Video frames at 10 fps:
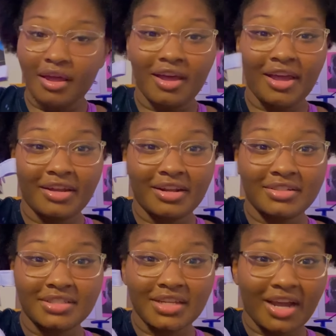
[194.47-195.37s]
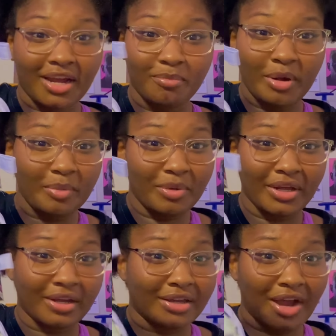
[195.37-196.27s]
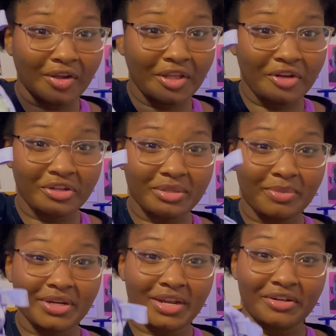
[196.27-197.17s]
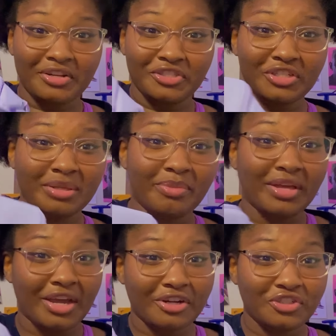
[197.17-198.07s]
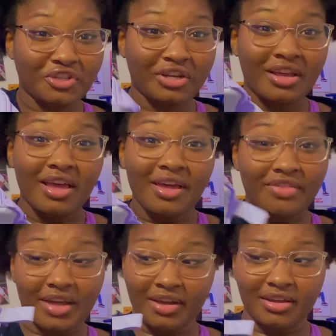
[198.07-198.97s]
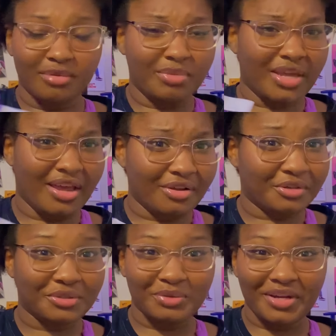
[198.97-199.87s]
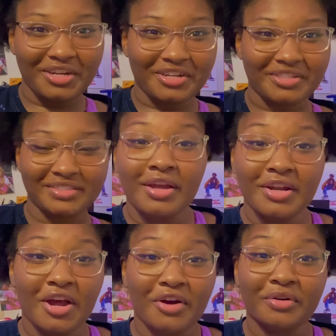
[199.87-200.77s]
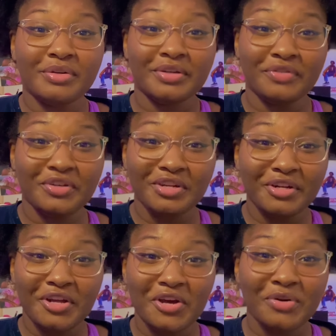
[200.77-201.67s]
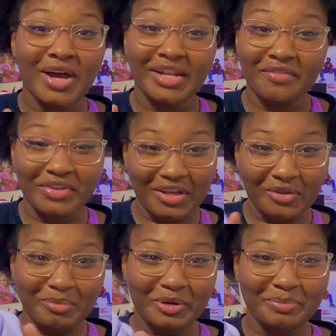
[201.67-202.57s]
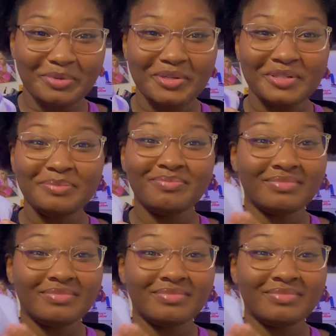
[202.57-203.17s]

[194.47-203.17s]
And let's say I could probably put like a calculator or something down here. It's just something extra that can be held right here. Now, if you didn't know, I love the color purple.